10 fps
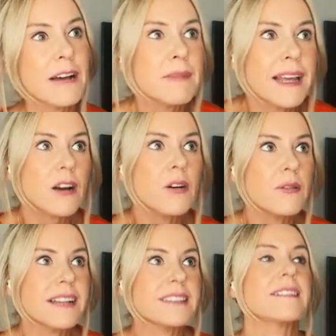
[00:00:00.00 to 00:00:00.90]
I'm like, oh,
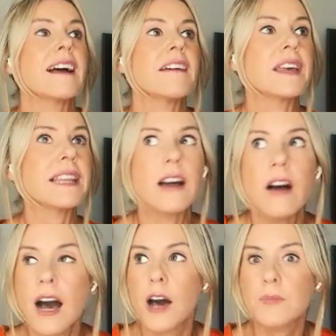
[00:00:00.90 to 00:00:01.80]
I still have that, like,
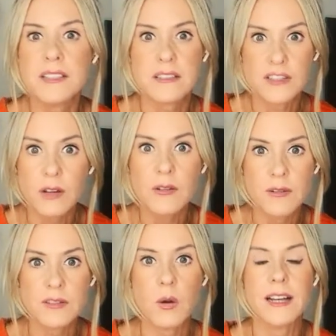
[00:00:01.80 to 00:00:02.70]
I hope this show
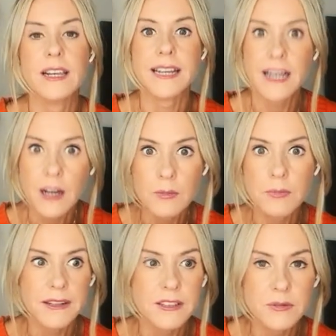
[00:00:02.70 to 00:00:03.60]
goes well. Like, I hope
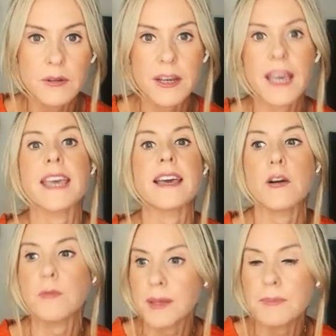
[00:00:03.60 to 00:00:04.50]
I do okay. I
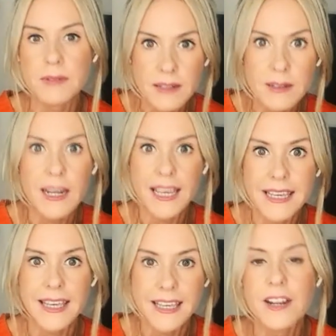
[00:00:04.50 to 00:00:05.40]
hope people
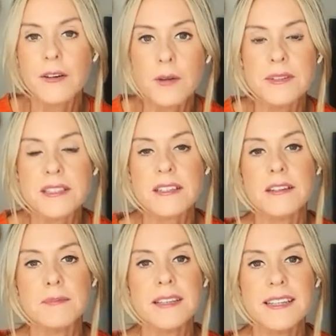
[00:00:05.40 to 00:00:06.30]
like it. I hope it's going
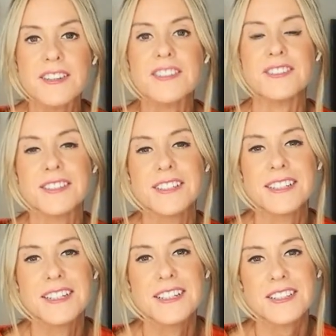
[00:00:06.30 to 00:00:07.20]
to be good.
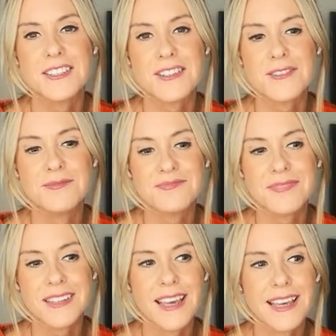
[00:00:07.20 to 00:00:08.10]
So
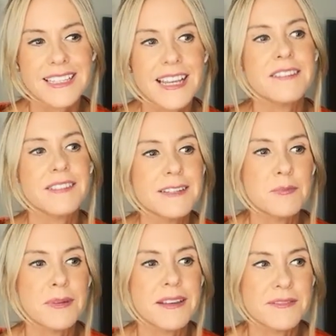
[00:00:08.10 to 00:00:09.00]
yeah, it's kind of a
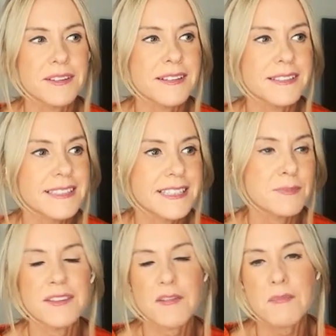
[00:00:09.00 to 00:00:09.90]
bit of
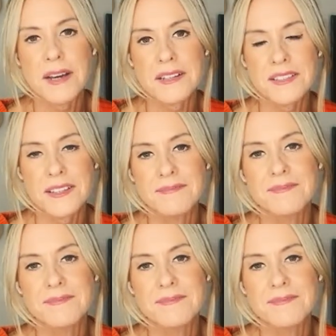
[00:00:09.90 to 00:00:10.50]
a buzz.